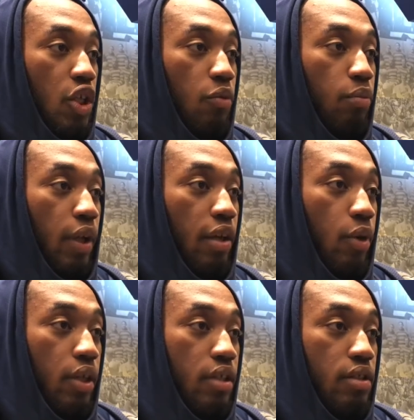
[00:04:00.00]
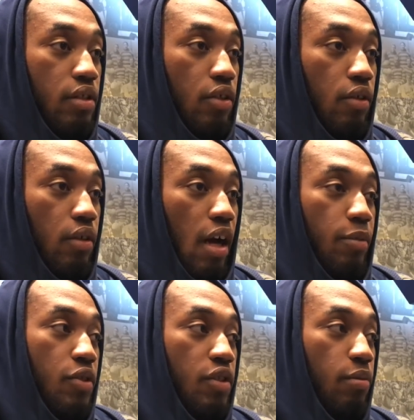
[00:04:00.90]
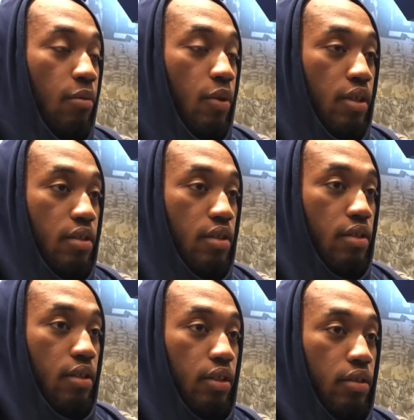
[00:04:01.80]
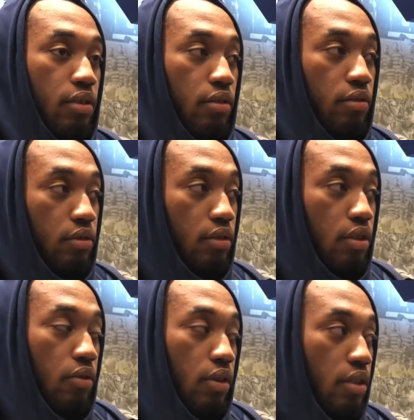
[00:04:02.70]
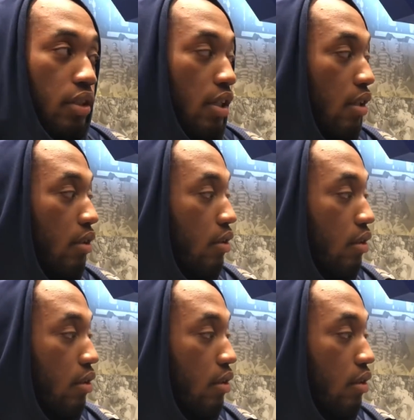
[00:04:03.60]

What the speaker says: you know, playing more, you know, opportunities to play more consistently. So, you know, things like that.